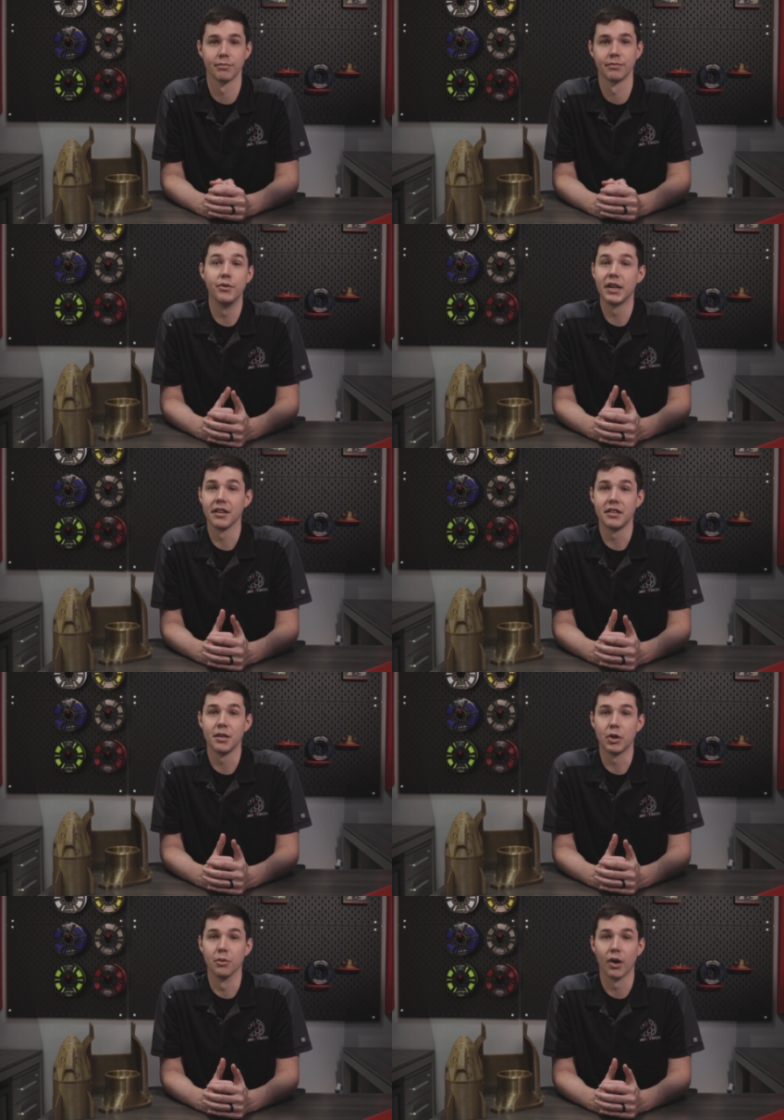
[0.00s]
Moving on to
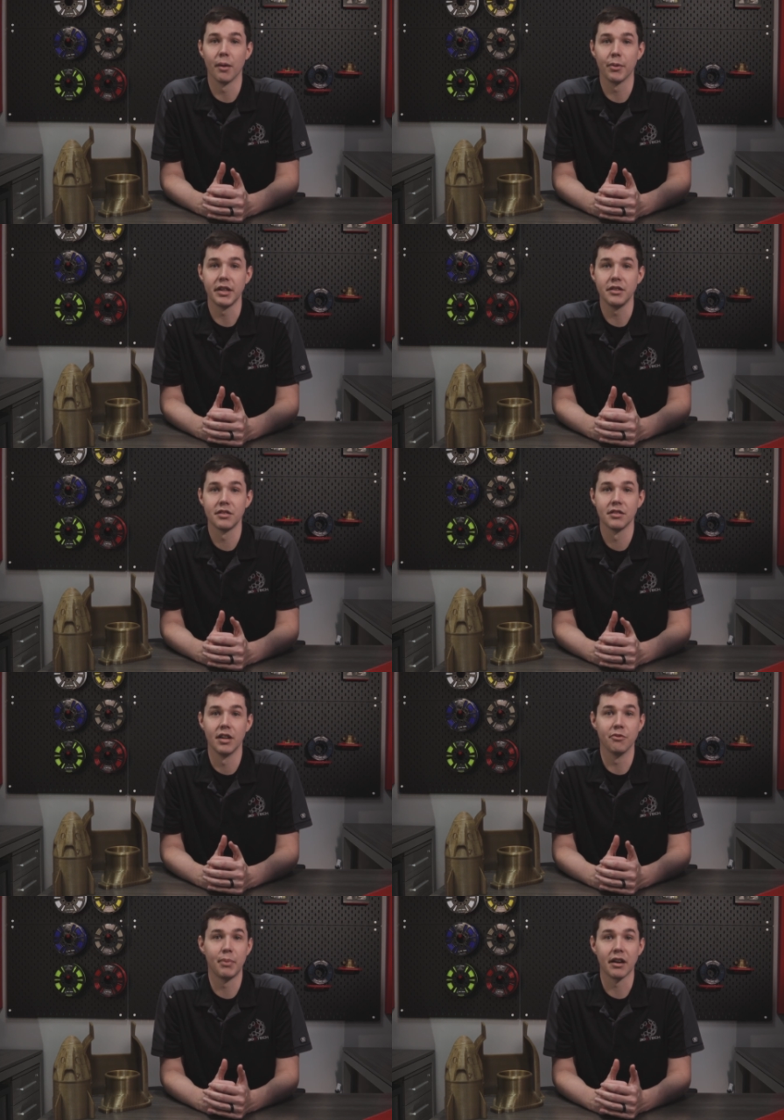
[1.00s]
typical properties
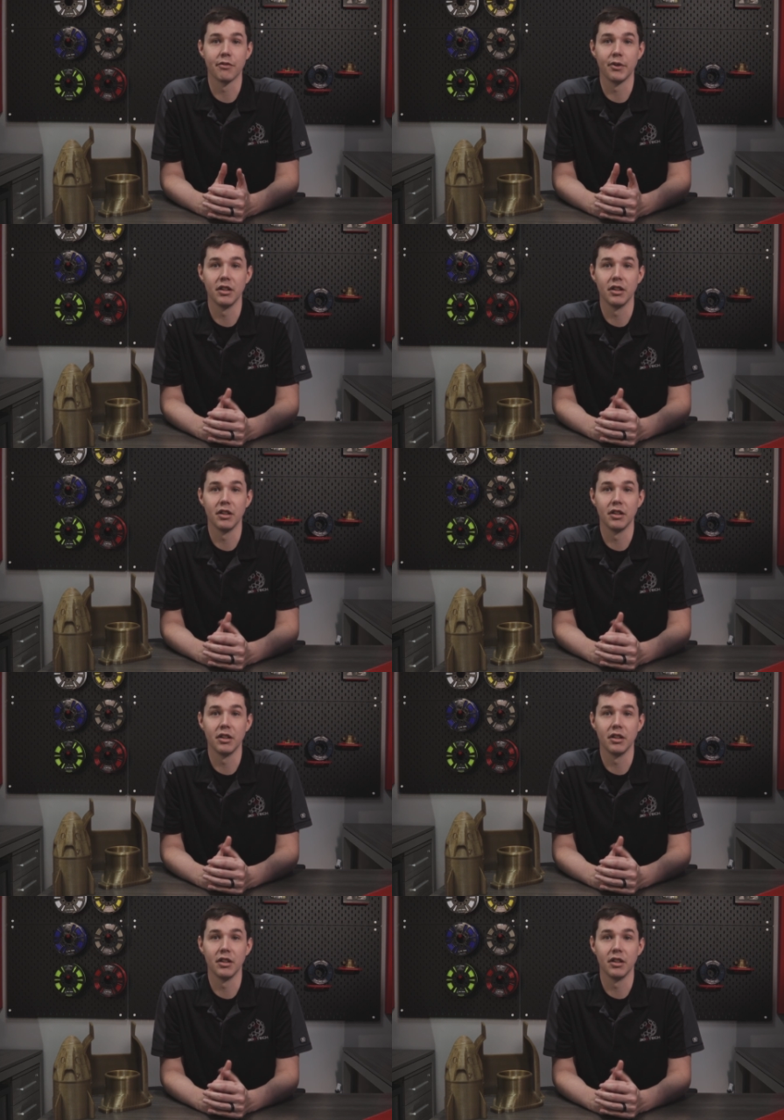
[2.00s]
of PEKK